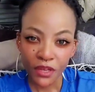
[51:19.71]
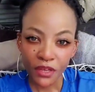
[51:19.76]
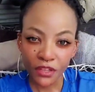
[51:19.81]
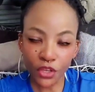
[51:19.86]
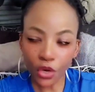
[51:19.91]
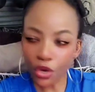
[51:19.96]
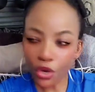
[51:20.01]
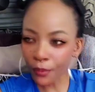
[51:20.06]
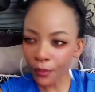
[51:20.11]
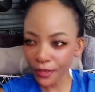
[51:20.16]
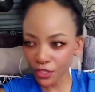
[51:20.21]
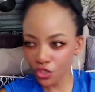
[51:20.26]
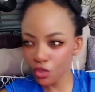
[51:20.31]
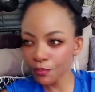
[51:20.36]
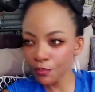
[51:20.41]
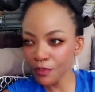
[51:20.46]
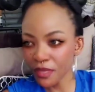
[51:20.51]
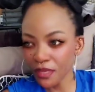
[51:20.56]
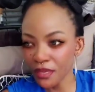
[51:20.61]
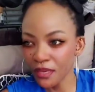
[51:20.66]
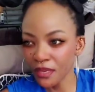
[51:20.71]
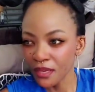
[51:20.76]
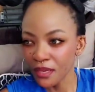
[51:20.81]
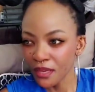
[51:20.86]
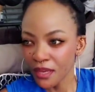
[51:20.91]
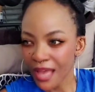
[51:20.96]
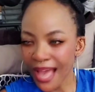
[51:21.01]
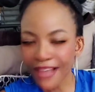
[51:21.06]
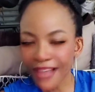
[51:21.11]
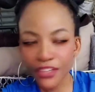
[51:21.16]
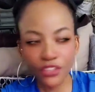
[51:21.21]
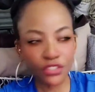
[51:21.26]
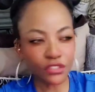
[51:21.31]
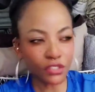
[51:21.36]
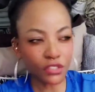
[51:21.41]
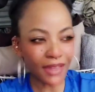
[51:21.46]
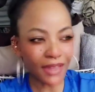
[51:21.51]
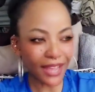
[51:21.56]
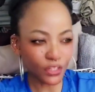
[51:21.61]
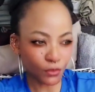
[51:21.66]
You're going to be
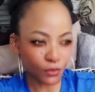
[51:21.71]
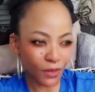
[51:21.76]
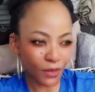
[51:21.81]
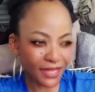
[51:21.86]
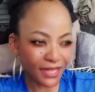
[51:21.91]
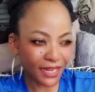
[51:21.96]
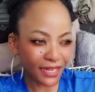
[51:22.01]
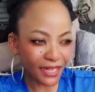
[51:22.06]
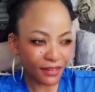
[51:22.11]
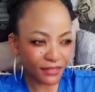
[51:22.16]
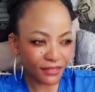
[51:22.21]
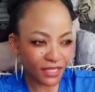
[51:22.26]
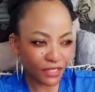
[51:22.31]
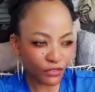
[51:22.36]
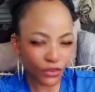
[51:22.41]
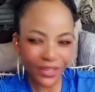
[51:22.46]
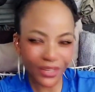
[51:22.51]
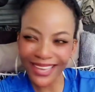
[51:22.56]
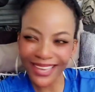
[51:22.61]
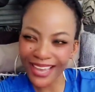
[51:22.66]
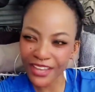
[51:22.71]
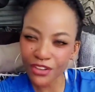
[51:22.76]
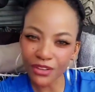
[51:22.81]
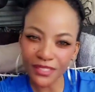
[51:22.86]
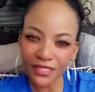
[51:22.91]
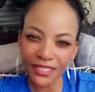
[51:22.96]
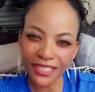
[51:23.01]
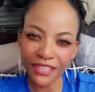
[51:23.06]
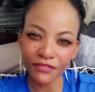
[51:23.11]
understood as one that lives in a very chaotic